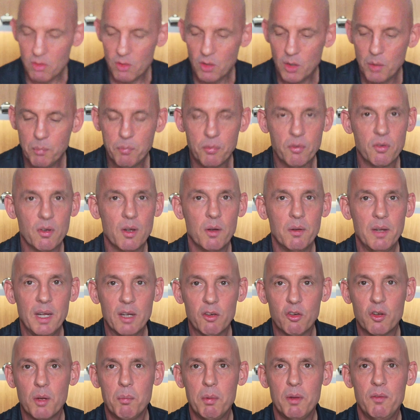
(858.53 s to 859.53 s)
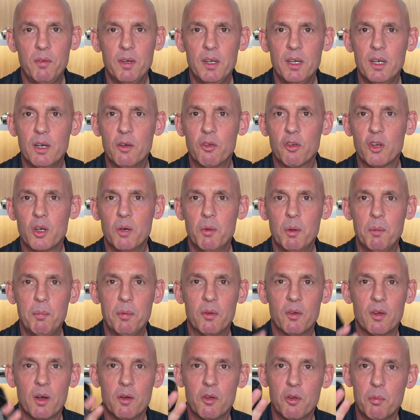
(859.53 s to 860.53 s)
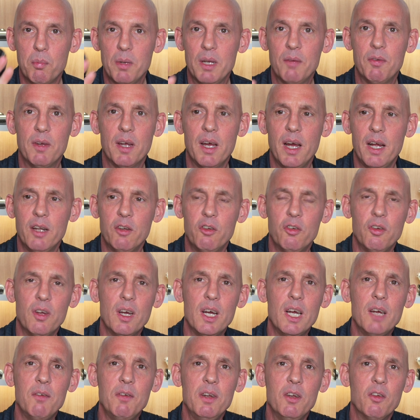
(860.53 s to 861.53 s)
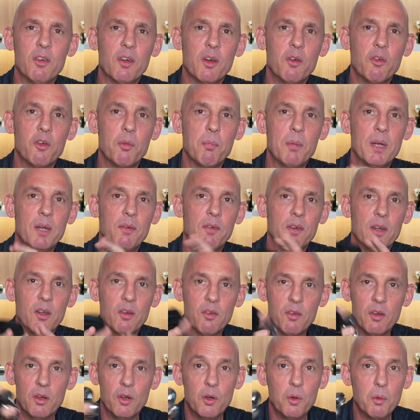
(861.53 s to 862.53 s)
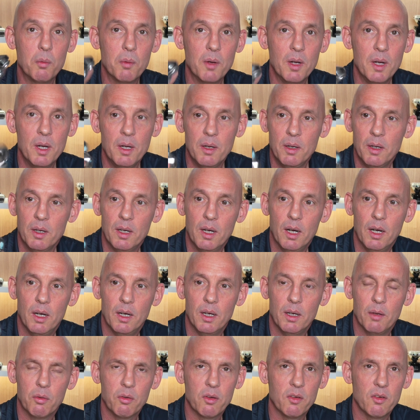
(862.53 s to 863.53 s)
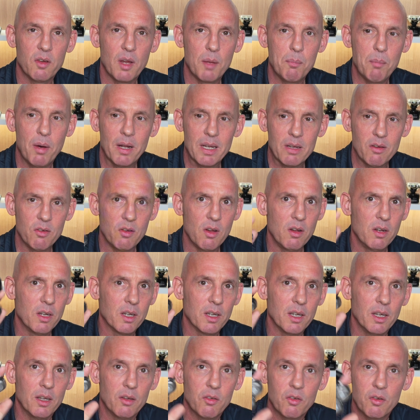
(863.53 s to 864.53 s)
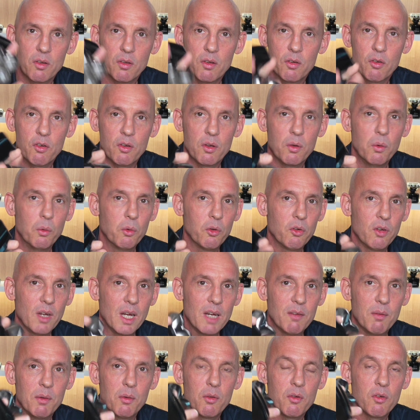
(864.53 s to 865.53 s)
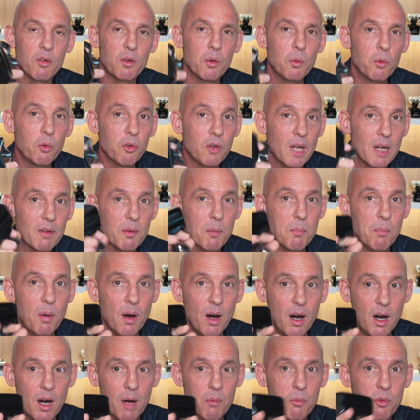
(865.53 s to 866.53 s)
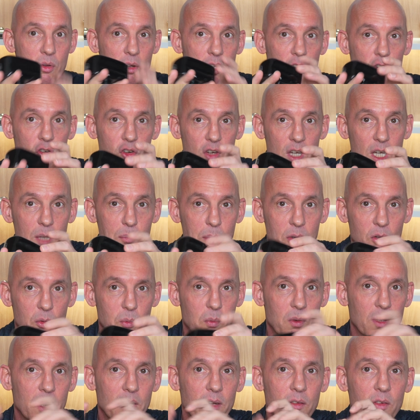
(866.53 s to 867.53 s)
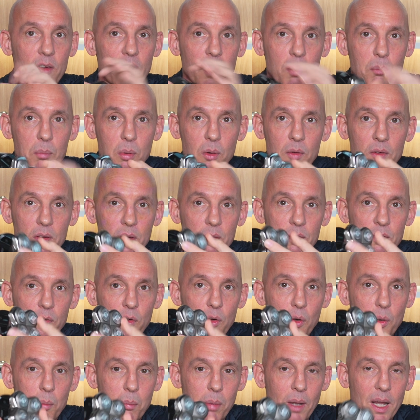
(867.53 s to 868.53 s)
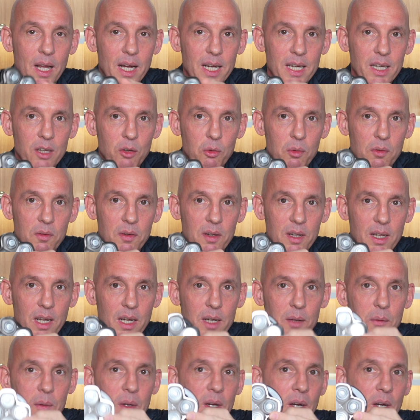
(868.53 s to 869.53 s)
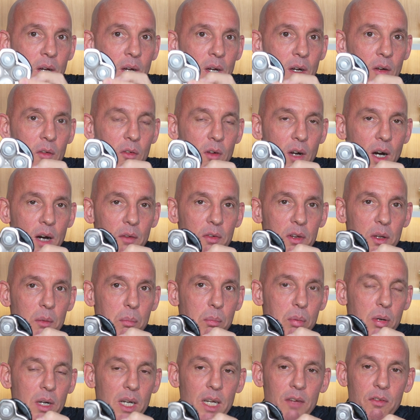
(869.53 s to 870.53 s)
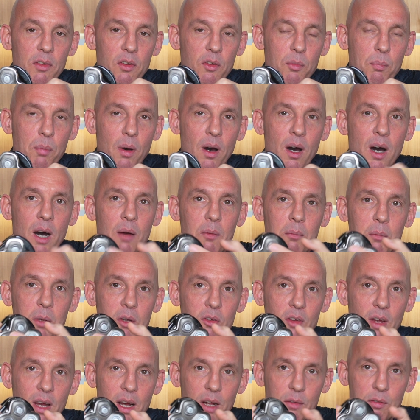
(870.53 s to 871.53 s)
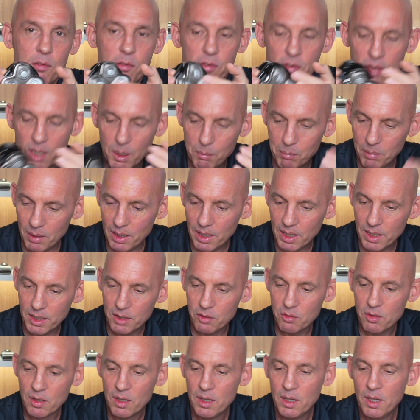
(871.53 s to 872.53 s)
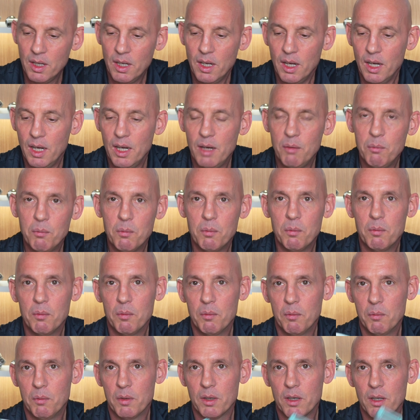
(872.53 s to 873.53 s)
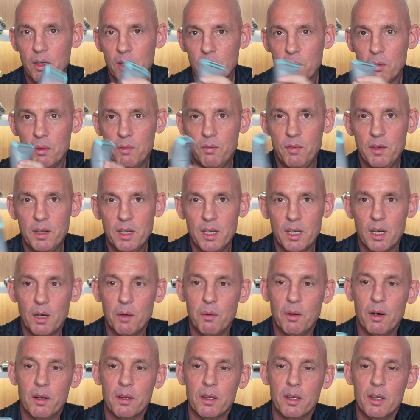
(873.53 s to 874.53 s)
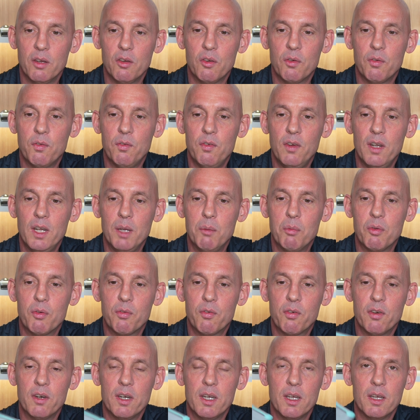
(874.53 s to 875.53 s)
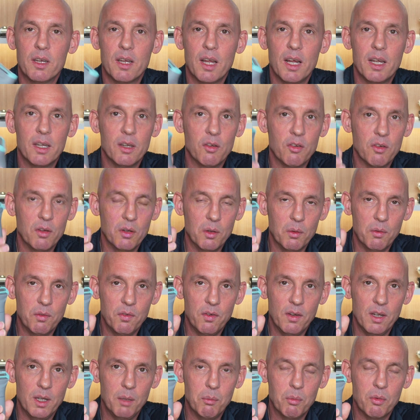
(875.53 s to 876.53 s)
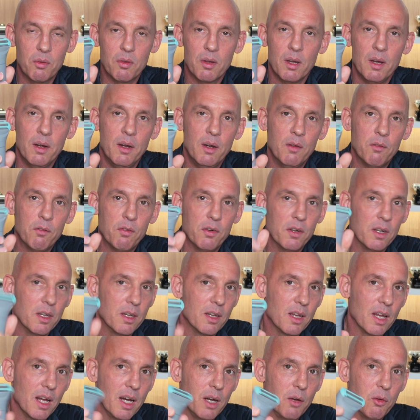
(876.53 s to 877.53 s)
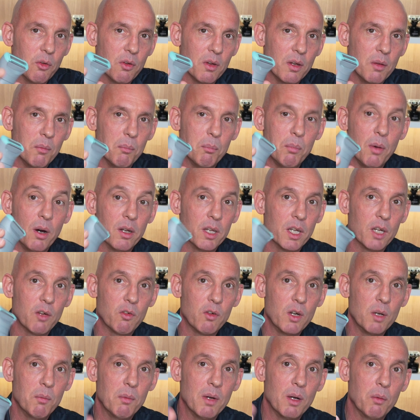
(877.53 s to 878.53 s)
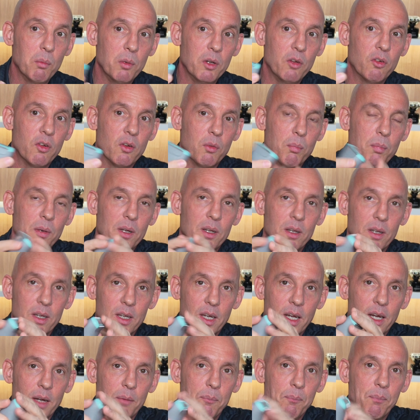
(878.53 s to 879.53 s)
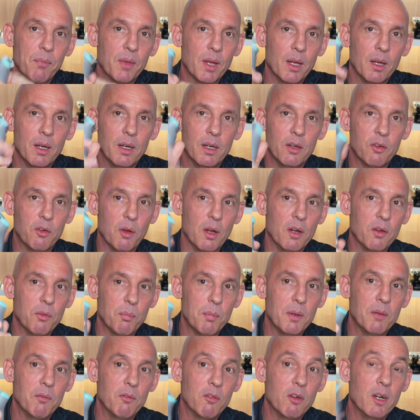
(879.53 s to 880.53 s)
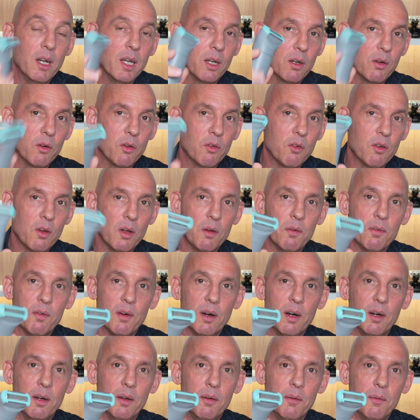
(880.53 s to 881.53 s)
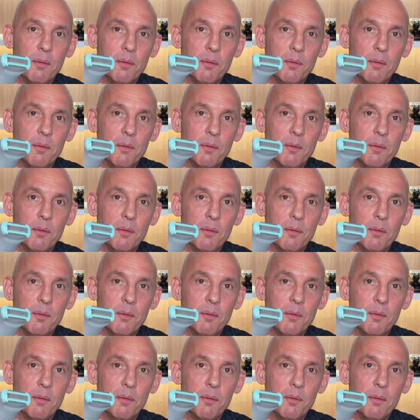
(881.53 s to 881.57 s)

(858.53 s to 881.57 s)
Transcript: up. So next couple of videos coming up is going to be for head shaving. It's going to be for this new, I was going to say Panasonic. It's a skull shaver palm, so the cheapest one. And I'm going to put the 4 blades with it now, rather than the previous palm, which had 3 blades. We're going to do a video on this this new Phillips 3000 body groomer, which has been has been really good so far.